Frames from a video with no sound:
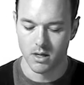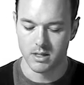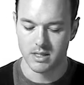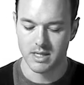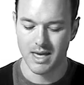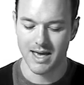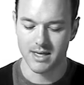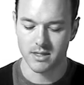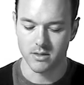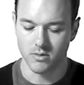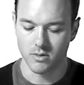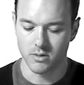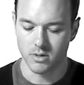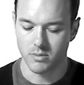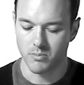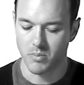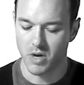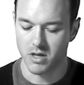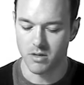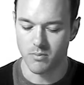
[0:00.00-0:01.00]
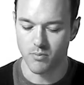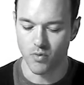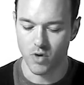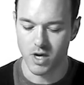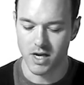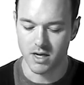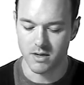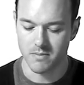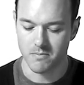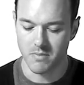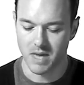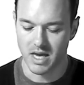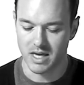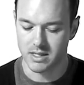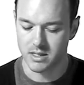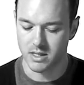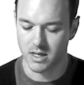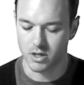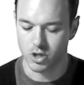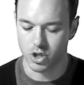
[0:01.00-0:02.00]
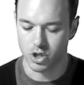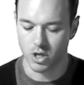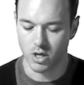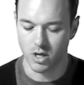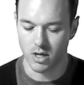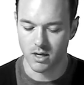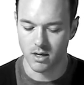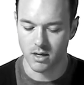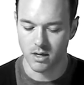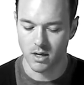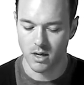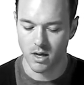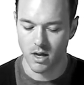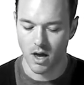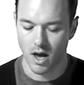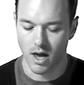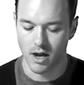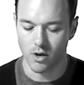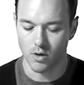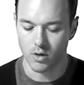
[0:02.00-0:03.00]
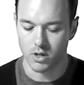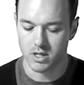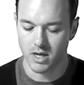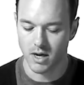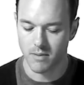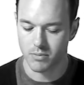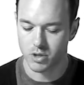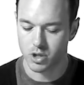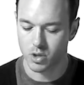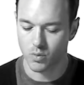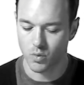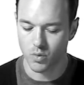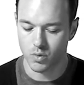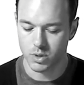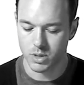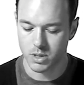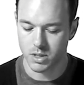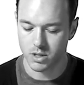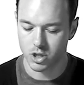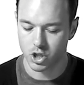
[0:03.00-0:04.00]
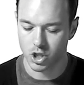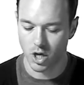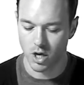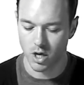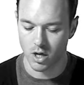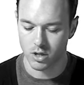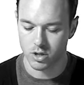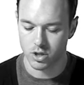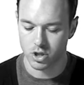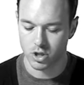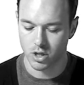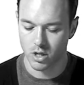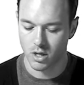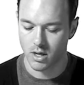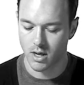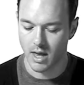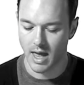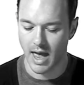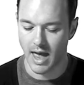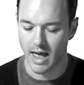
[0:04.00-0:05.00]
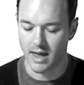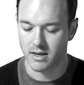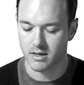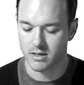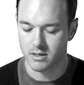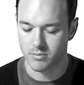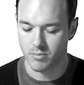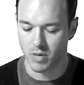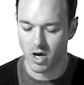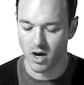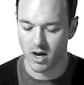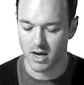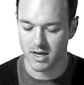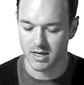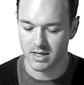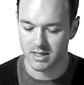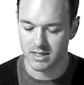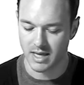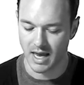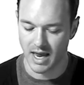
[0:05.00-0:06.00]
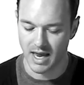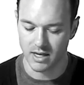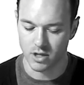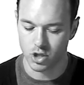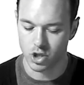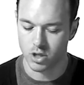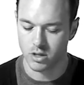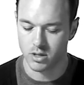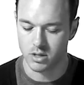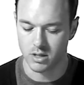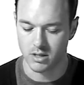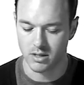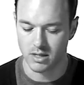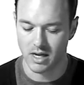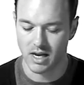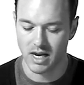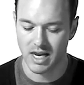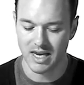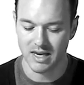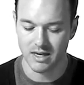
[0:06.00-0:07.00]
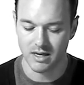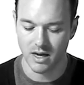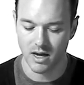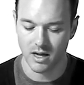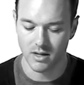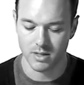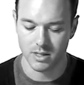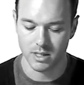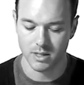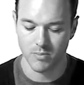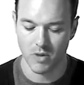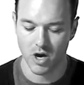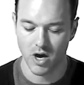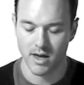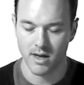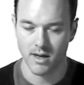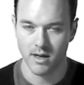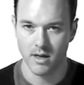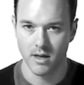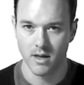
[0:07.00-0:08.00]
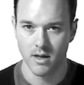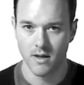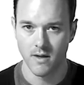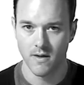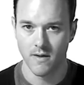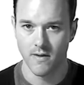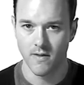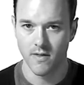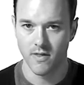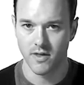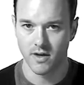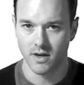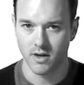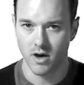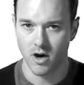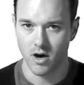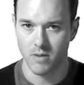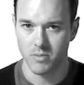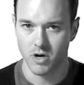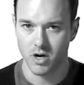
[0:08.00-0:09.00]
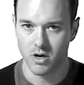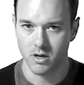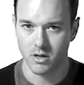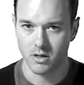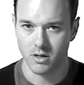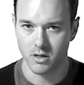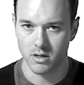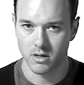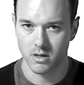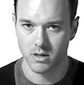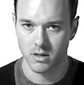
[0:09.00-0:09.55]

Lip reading: Dazzled by the brilliant May sunshine, I looked up towards the church and, behind its ancient and clean-cut spire, the car park.